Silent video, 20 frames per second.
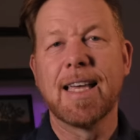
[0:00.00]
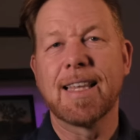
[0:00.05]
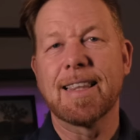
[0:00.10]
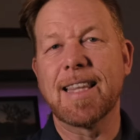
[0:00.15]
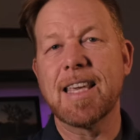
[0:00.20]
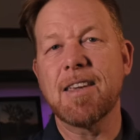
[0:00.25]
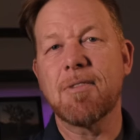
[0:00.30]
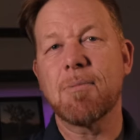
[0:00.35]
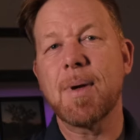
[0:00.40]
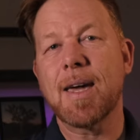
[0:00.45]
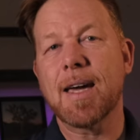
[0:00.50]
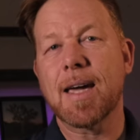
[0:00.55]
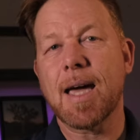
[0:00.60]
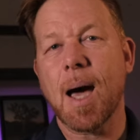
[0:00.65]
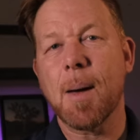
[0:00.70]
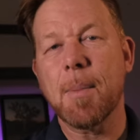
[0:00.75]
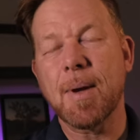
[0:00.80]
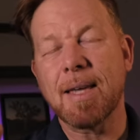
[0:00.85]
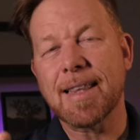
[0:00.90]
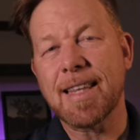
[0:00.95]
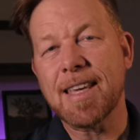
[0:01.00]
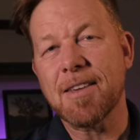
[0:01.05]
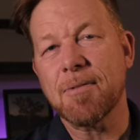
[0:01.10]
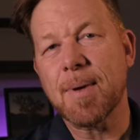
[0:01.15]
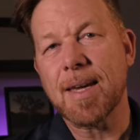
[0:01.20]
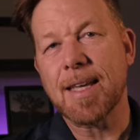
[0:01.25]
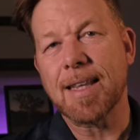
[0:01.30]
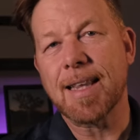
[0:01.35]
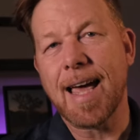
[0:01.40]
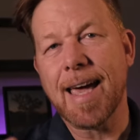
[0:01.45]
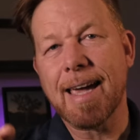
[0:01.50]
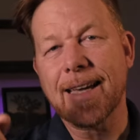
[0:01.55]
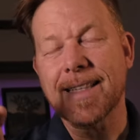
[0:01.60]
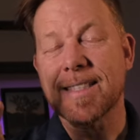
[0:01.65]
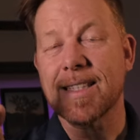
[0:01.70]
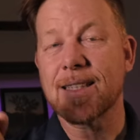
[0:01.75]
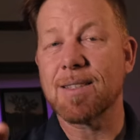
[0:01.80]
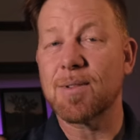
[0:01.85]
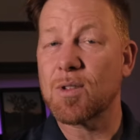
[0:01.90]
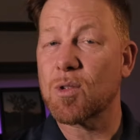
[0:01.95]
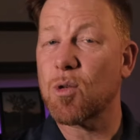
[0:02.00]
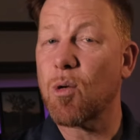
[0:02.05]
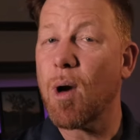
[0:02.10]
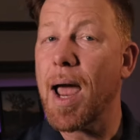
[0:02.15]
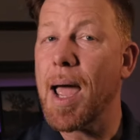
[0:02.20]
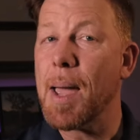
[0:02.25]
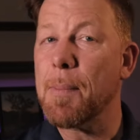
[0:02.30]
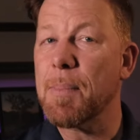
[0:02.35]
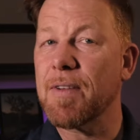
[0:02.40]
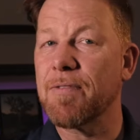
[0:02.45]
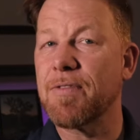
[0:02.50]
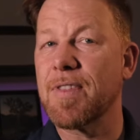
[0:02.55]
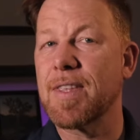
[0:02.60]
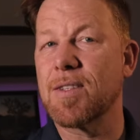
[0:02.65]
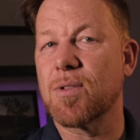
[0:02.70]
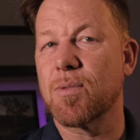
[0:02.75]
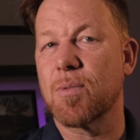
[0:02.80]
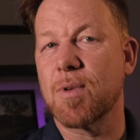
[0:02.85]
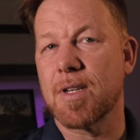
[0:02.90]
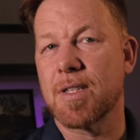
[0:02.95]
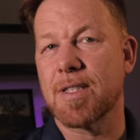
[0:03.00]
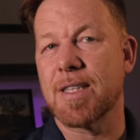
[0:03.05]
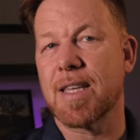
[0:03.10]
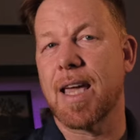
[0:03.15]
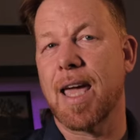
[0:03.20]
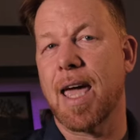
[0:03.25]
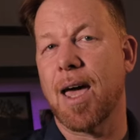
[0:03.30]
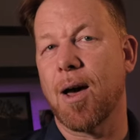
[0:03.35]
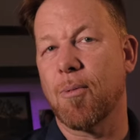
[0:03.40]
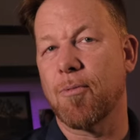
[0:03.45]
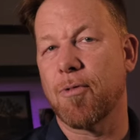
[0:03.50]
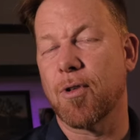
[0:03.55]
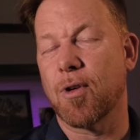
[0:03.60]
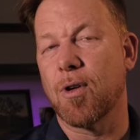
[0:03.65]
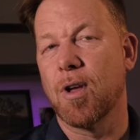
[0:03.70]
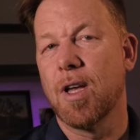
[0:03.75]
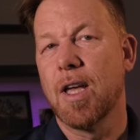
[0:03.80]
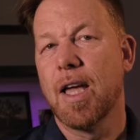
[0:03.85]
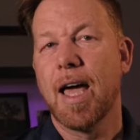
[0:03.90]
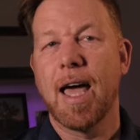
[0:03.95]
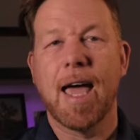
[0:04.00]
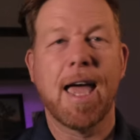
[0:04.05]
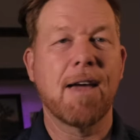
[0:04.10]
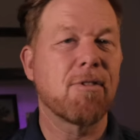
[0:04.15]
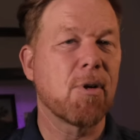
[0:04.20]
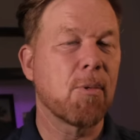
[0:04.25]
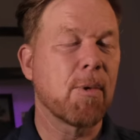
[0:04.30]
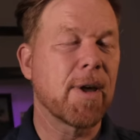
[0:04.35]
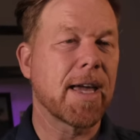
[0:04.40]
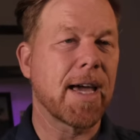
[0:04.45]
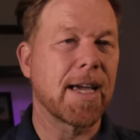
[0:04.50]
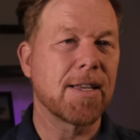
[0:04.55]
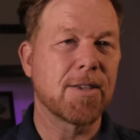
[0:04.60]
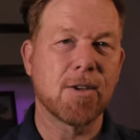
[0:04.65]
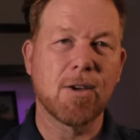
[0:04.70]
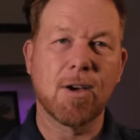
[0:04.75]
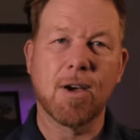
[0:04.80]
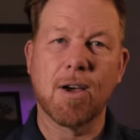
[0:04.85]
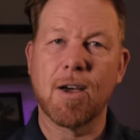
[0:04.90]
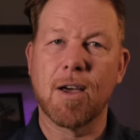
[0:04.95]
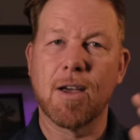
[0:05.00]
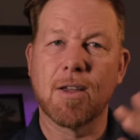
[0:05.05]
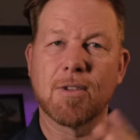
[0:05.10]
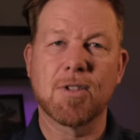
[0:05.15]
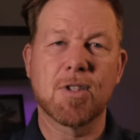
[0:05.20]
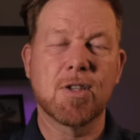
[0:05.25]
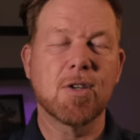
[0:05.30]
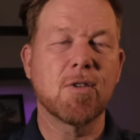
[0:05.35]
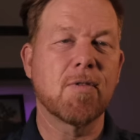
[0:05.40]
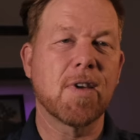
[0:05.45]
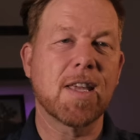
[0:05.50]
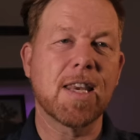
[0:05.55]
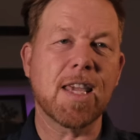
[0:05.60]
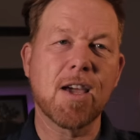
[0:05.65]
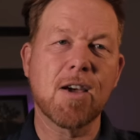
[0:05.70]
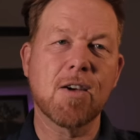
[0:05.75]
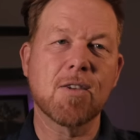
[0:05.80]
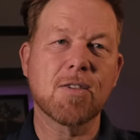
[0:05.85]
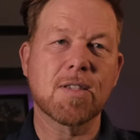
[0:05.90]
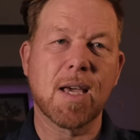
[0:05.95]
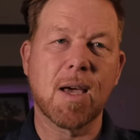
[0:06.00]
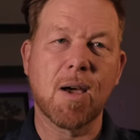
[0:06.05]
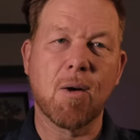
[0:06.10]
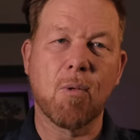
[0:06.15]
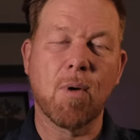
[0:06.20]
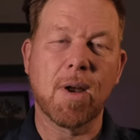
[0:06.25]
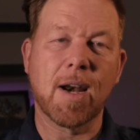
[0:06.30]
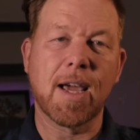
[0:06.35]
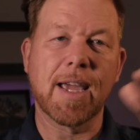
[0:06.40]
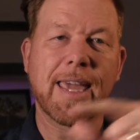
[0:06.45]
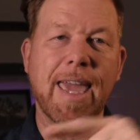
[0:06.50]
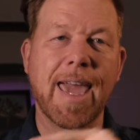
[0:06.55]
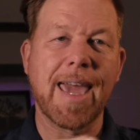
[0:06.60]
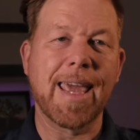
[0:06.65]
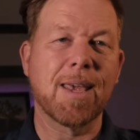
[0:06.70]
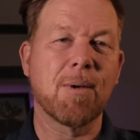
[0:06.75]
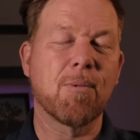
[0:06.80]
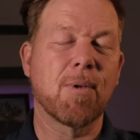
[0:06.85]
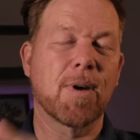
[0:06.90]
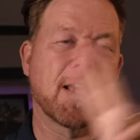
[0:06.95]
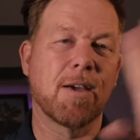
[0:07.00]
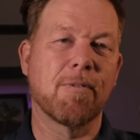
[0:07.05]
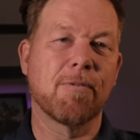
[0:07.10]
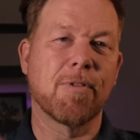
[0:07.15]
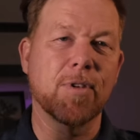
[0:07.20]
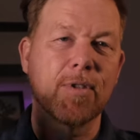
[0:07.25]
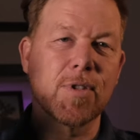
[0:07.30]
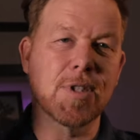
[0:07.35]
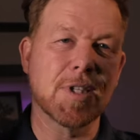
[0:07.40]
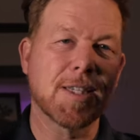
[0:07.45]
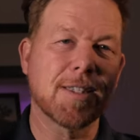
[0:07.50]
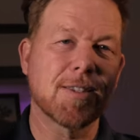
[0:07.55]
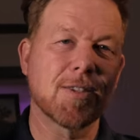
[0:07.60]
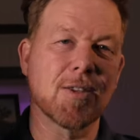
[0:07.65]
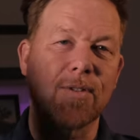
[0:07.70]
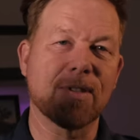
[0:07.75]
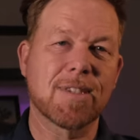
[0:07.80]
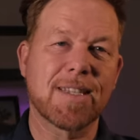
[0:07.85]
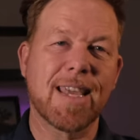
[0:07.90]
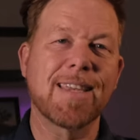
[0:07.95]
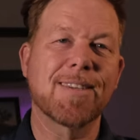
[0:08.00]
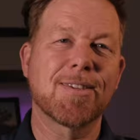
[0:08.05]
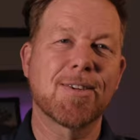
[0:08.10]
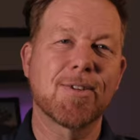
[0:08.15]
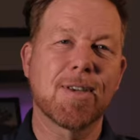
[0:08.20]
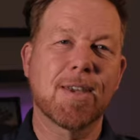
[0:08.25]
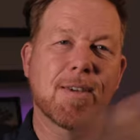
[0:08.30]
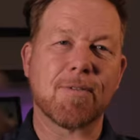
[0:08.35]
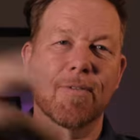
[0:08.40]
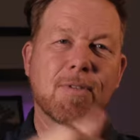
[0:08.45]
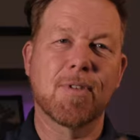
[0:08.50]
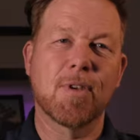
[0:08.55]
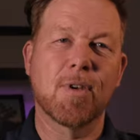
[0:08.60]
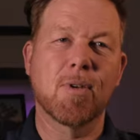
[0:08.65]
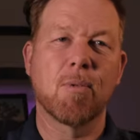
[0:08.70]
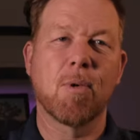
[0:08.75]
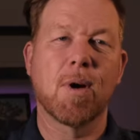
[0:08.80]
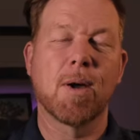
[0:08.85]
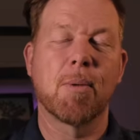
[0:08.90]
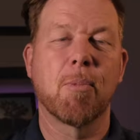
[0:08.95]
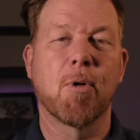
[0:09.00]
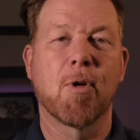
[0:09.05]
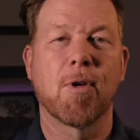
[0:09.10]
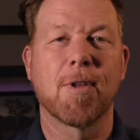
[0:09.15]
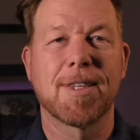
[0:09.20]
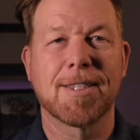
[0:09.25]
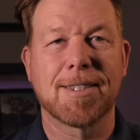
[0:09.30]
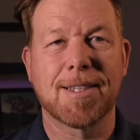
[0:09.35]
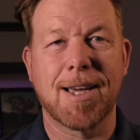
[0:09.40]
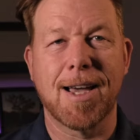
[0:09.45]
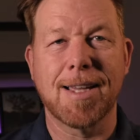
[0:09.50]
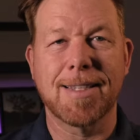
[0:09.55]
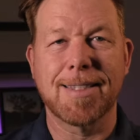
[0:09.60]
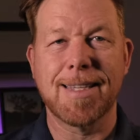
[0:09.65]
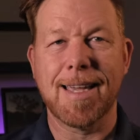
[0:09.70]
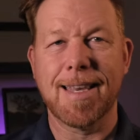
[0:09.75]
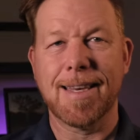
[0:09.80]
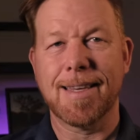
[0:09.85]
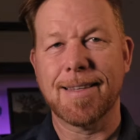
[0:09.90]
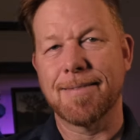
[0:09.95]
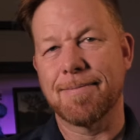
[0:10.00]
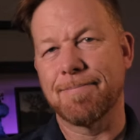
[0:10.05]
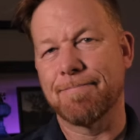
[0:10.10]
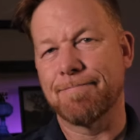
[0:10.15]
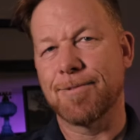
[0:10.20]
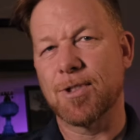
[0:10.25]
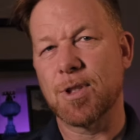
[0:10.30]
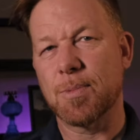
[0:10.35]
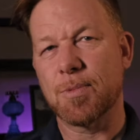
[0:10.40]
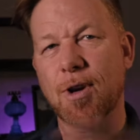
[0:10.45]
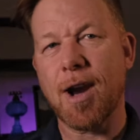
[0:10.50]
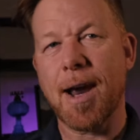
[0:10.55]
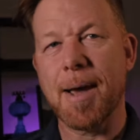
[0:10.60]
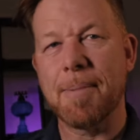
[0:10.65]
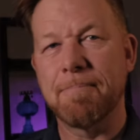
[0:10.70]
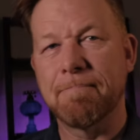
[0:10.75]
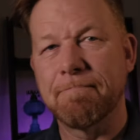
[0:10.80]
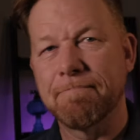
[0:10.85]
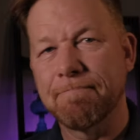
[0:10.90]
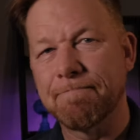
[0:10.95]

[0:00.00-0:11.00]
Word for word: Leave me a comment, leave me a like, subscribe if this was helpful. Every week I do uh, two videos, uh, one on Canon, one on Fuji. So stay tuned if you want more of this content. Subscribe.